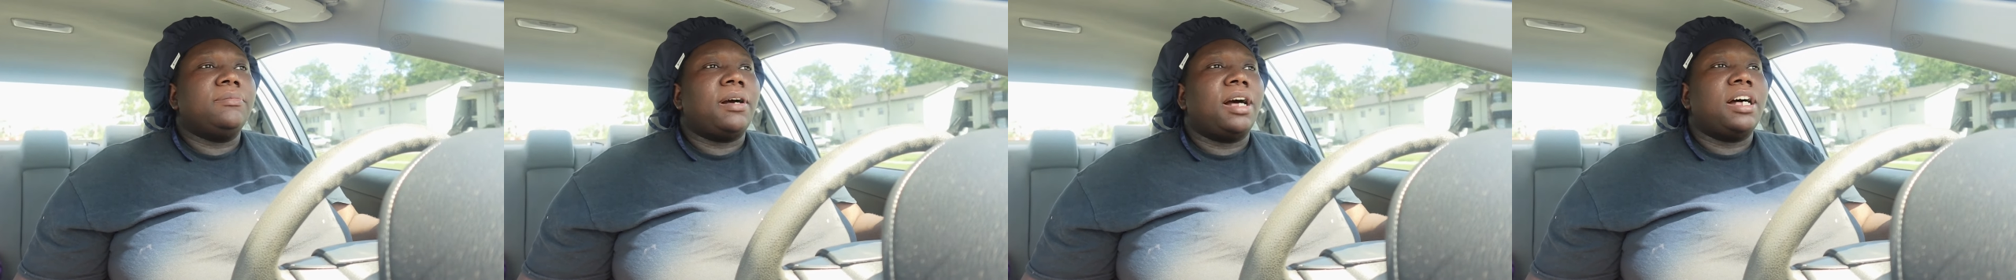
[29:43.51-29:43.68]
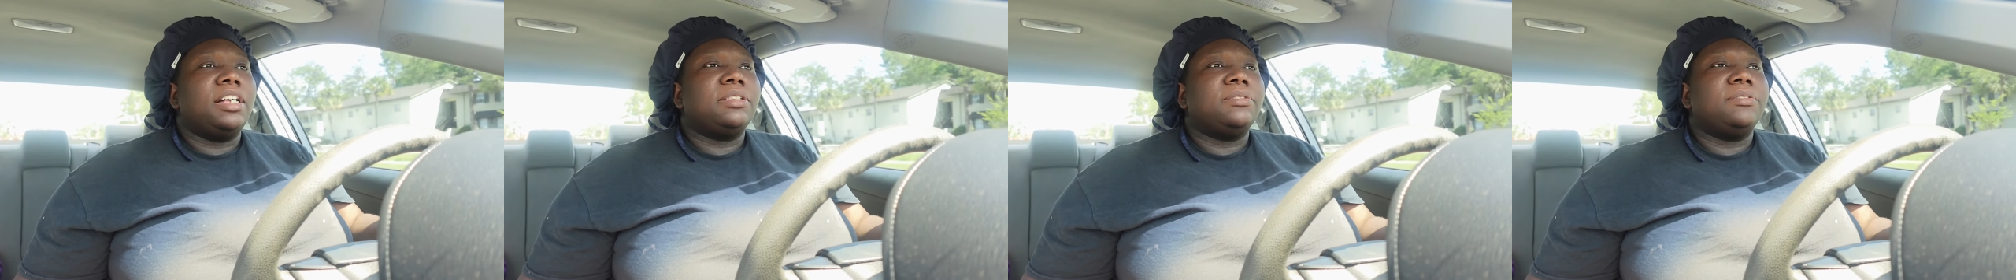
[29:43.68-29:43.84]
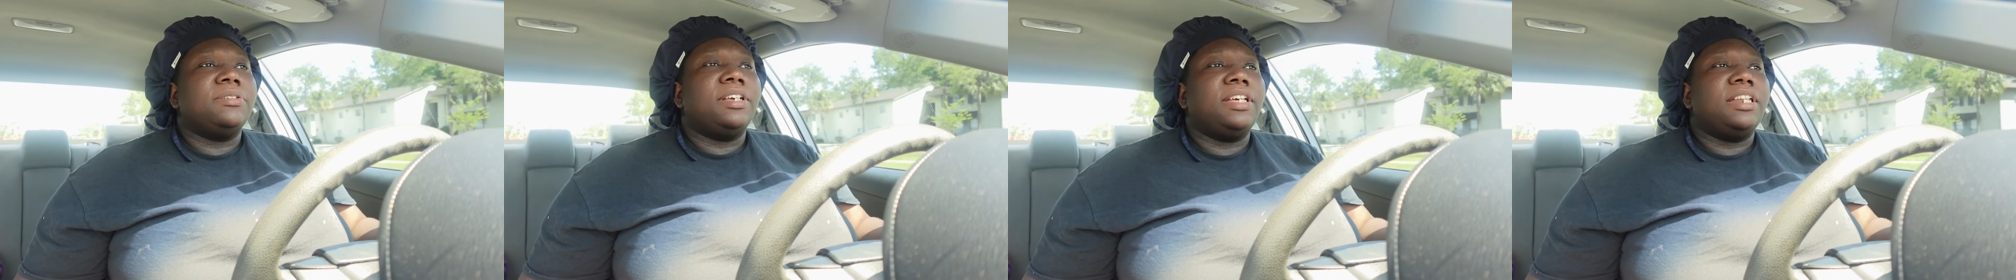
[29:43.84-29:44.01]
my
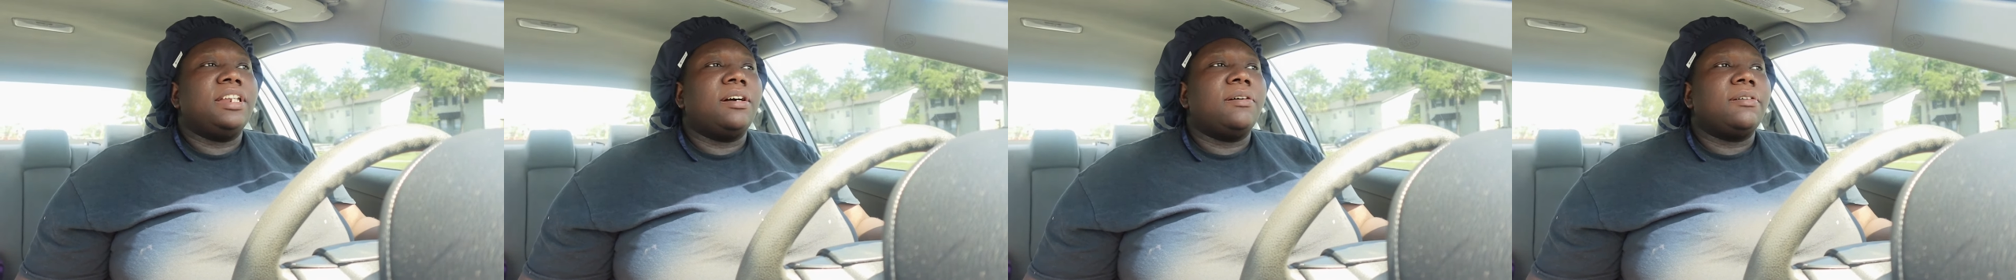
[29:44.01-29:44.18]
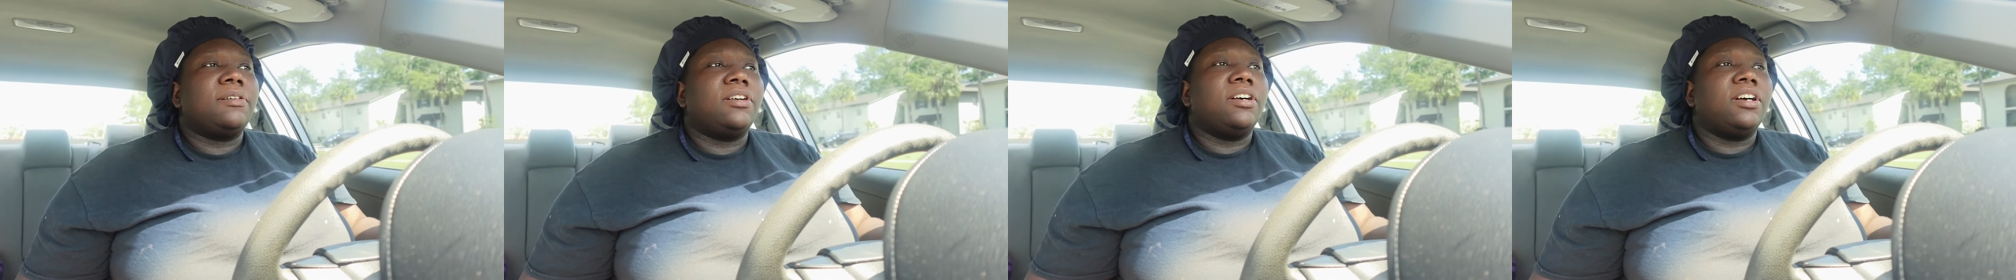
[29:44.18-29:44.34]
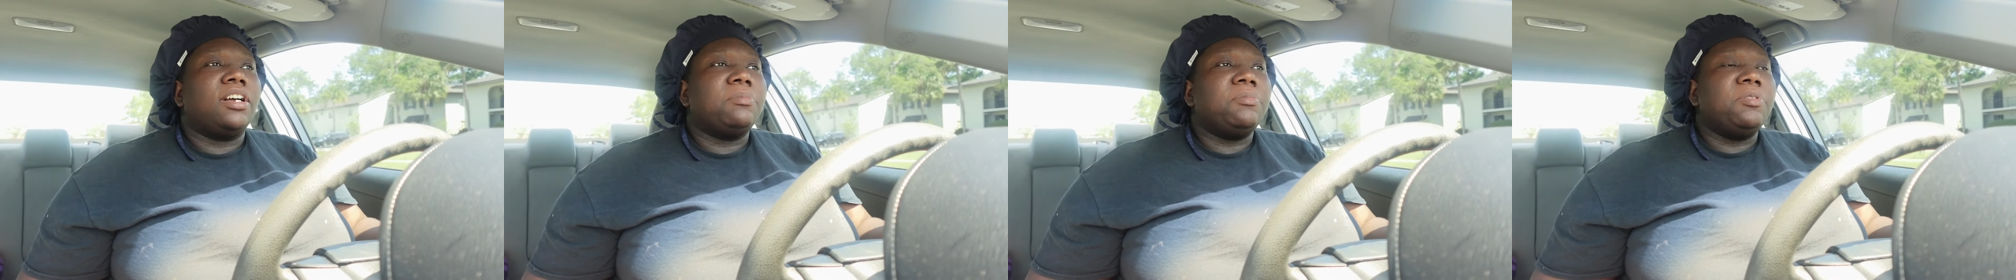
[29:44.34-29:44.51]
husband ended
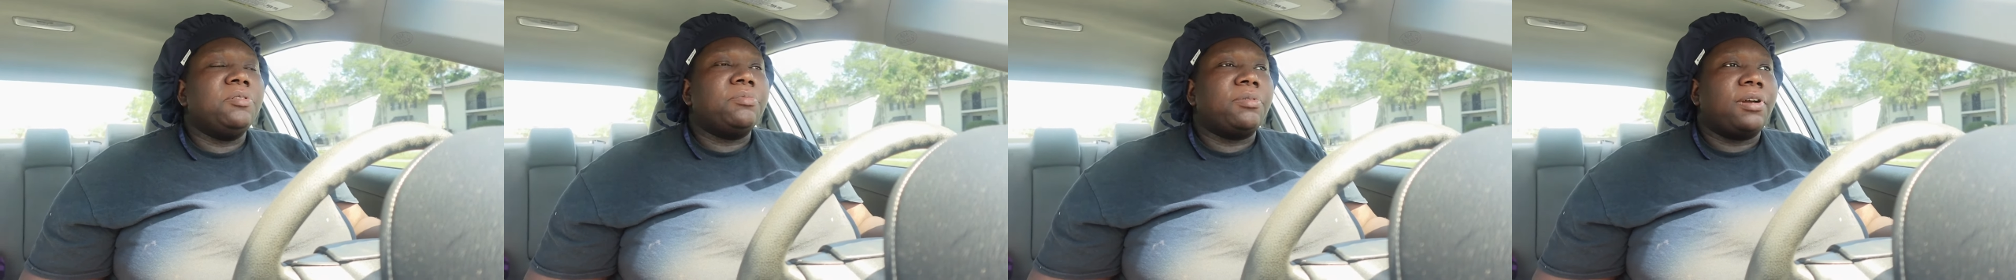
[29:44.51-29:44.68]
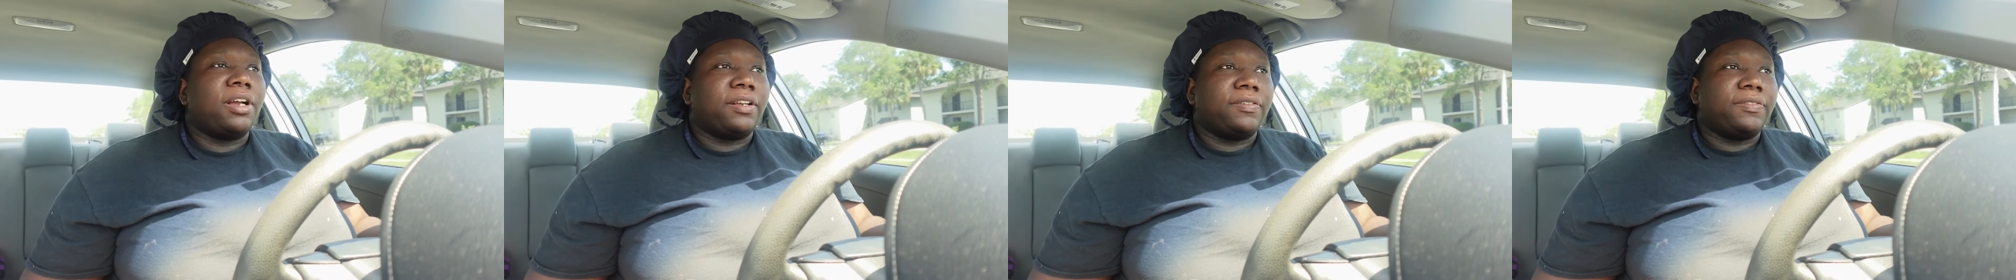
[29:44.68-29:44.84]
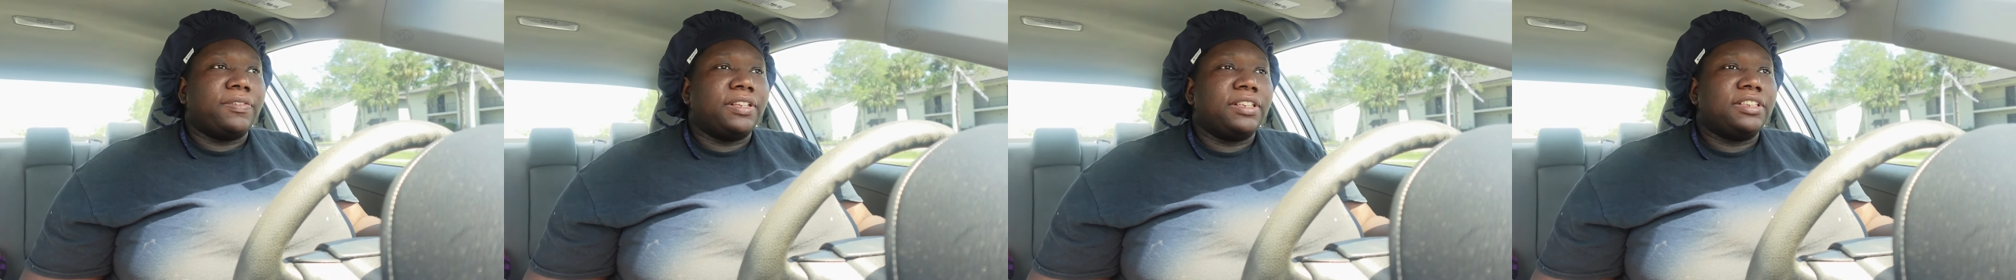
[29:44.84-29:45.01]
up cooking me
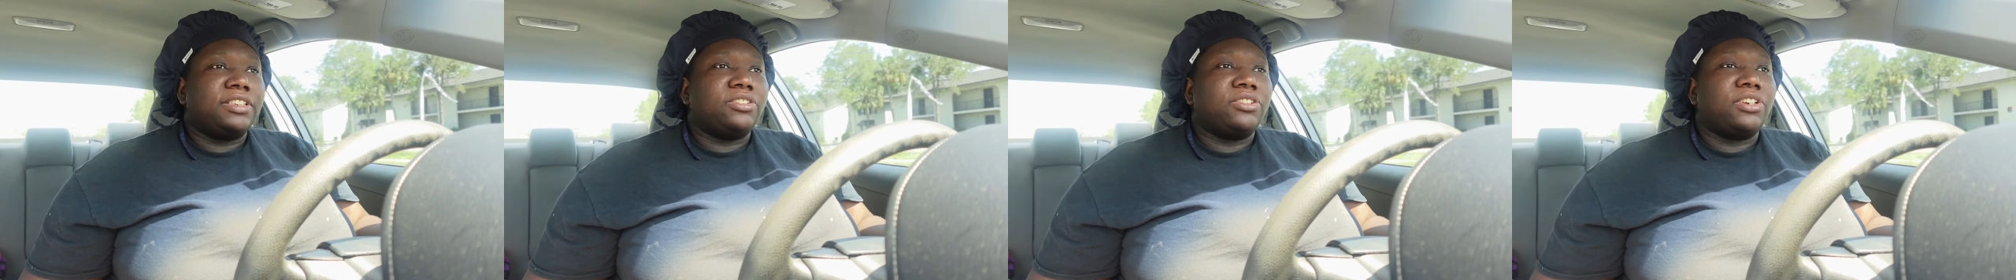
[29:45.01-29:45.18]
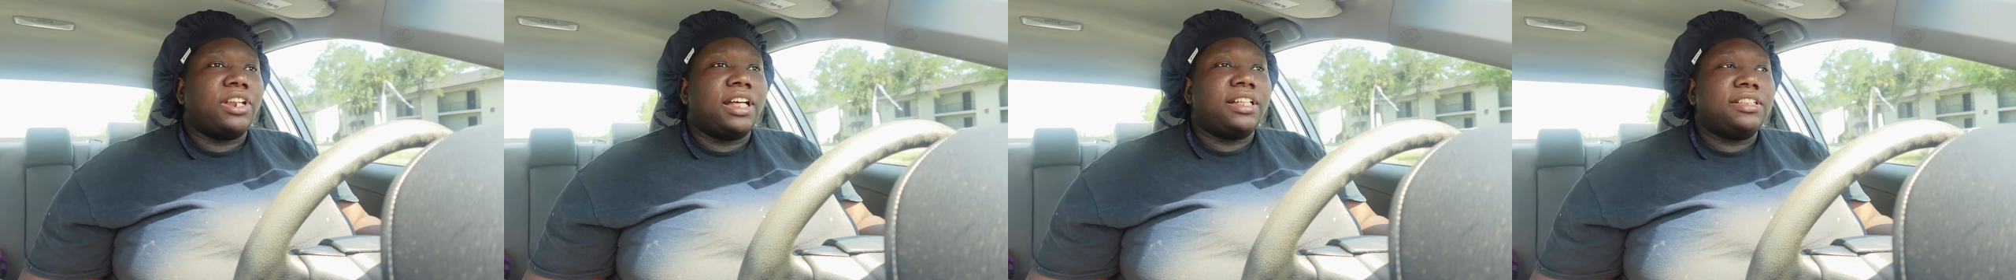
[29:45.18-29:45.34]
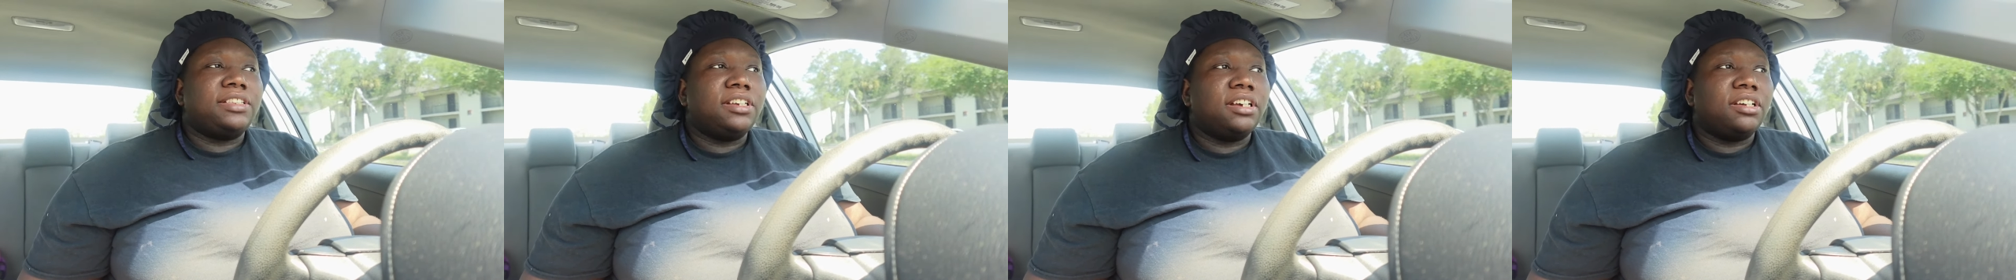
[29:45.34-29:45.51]
breakfast, so
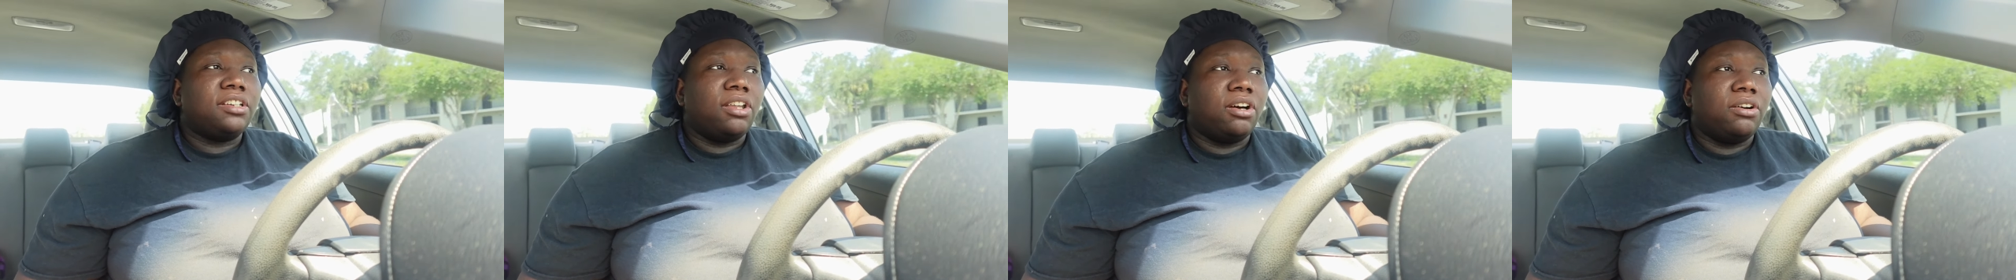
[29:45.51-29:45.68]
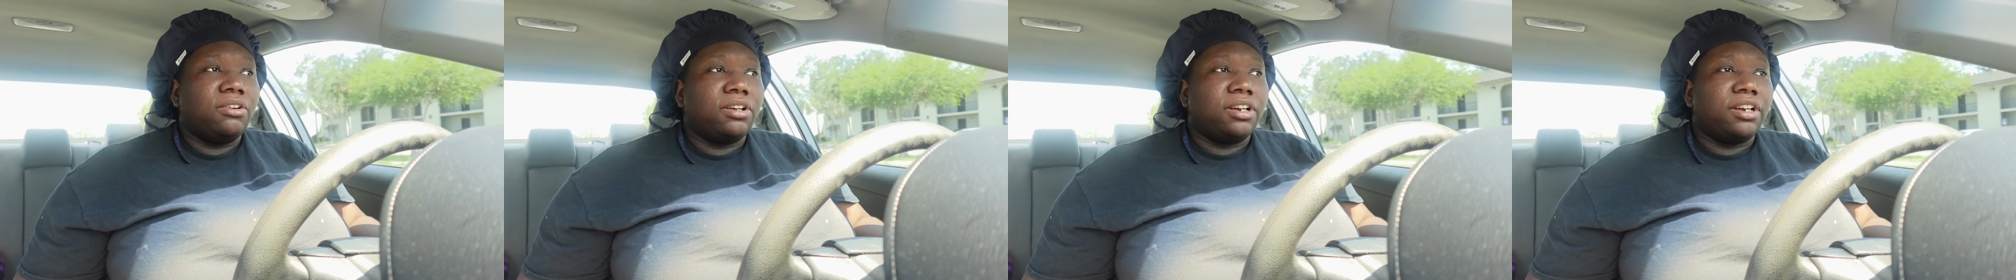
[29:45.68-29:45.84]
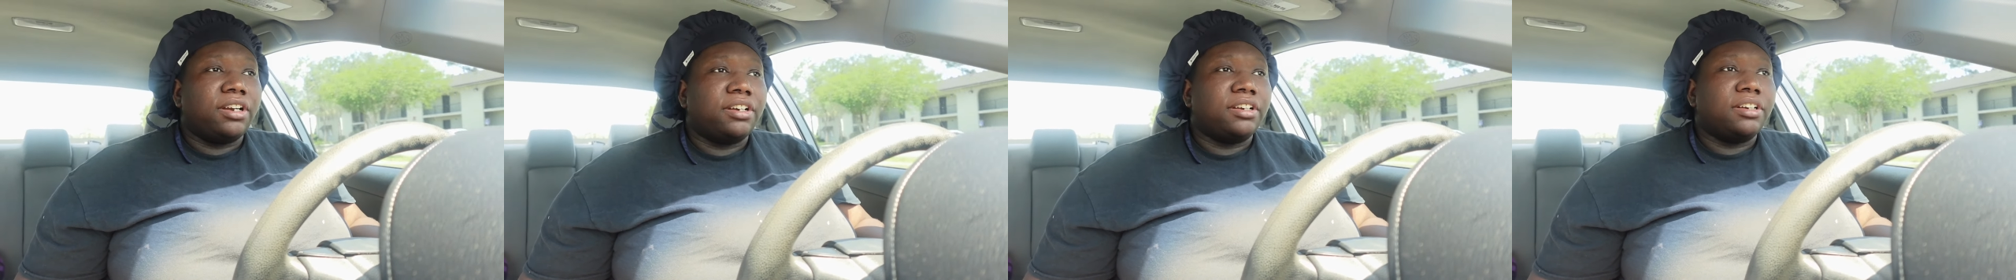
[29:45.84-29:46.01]
that took
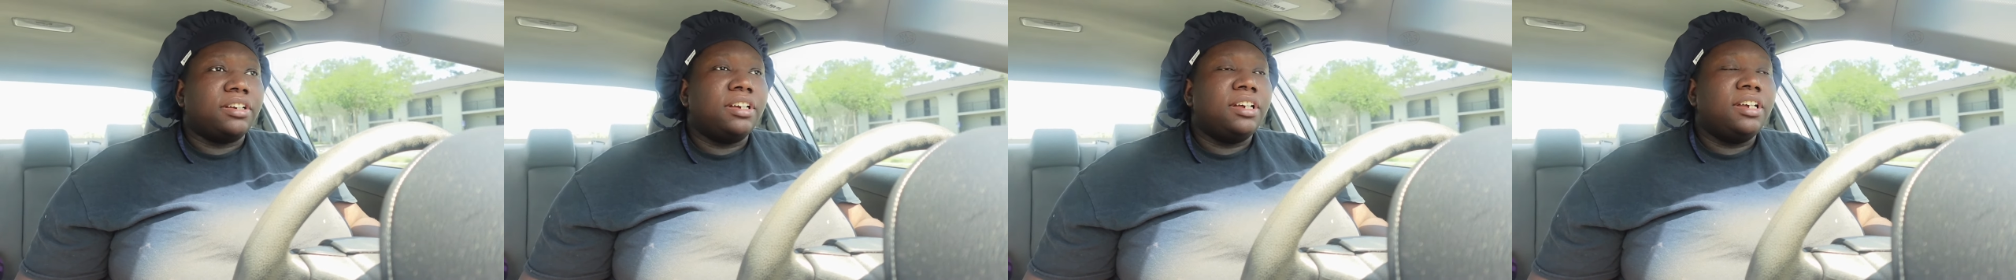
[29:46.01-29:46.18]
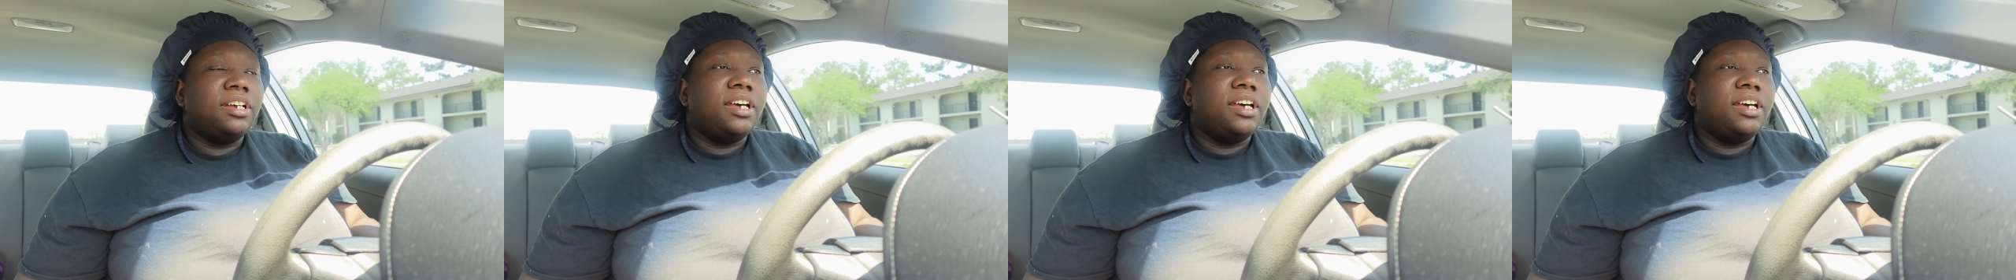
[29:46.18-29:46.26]
longer.